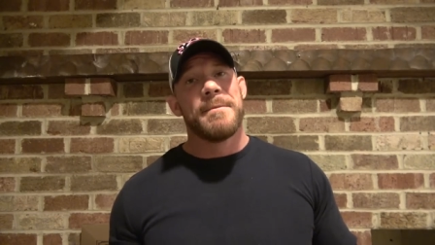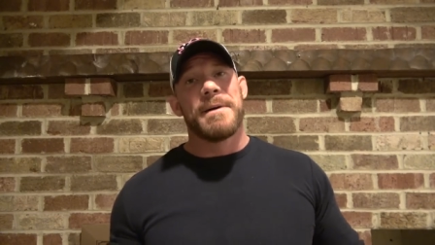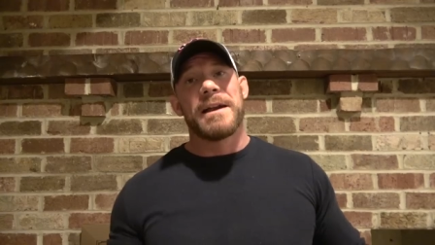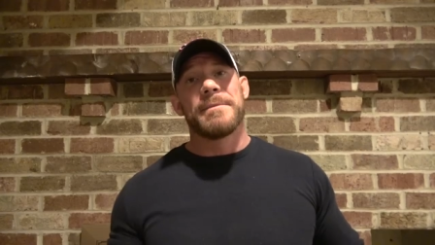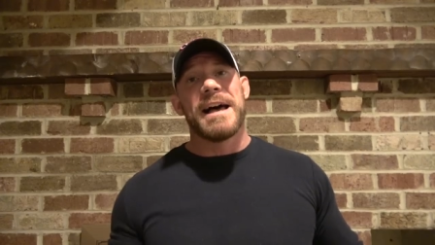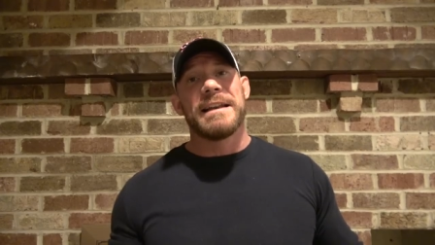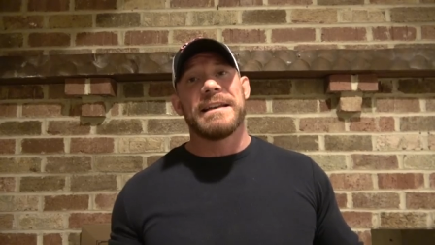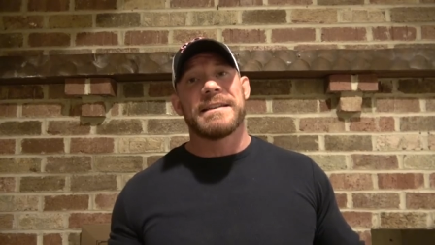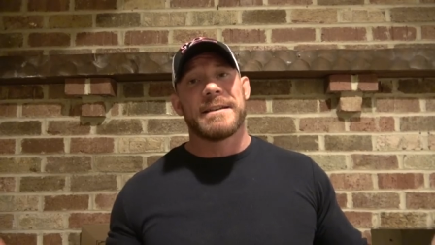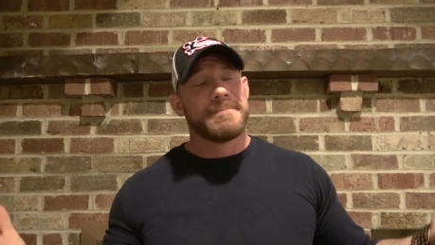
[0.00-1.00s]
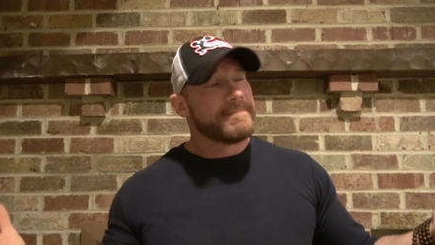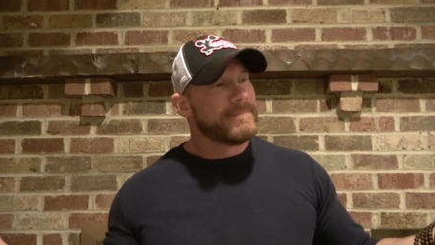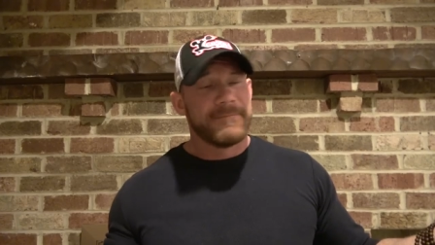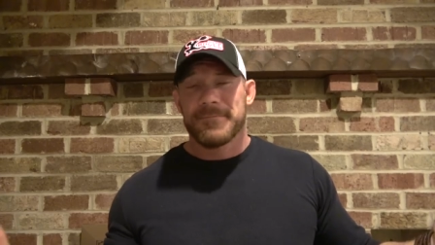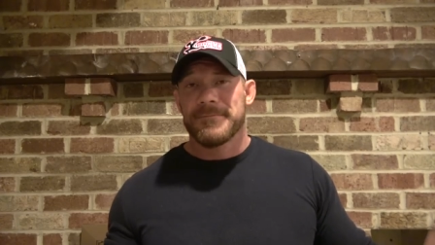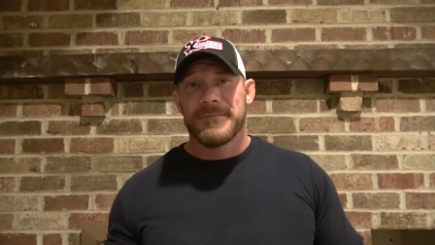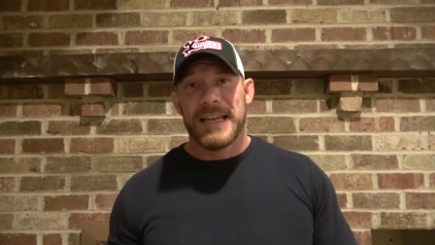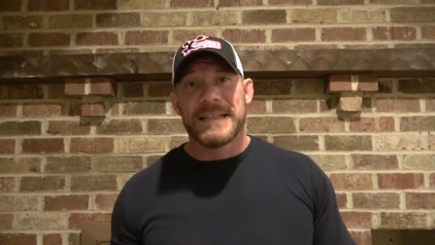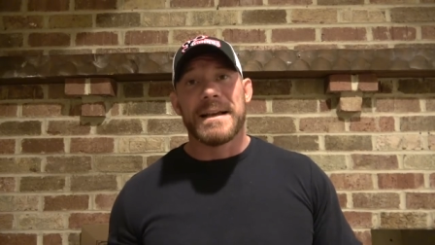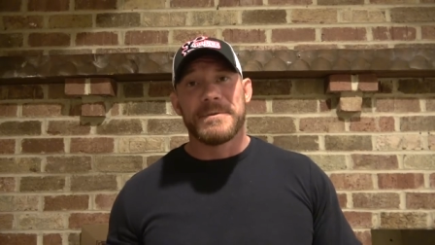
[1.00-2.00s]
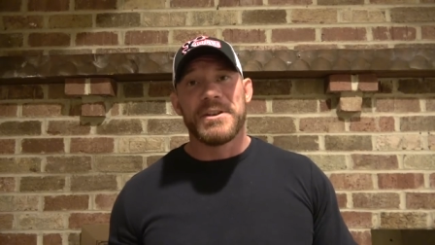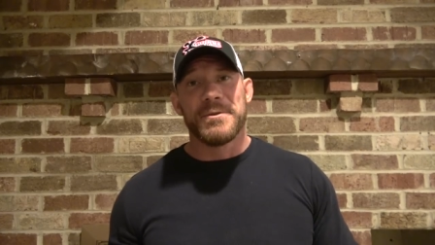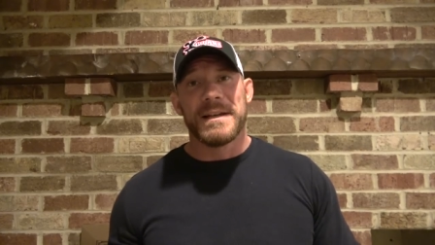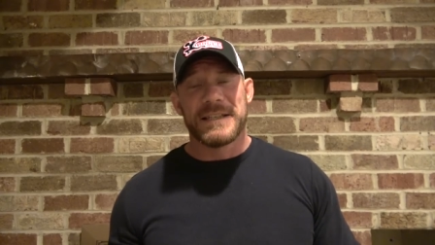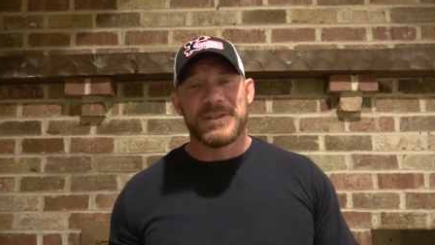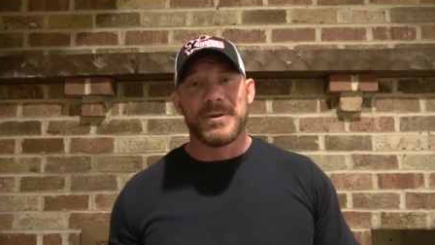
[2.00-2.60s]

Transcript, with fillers: Bottom line is, it's up to you, it's a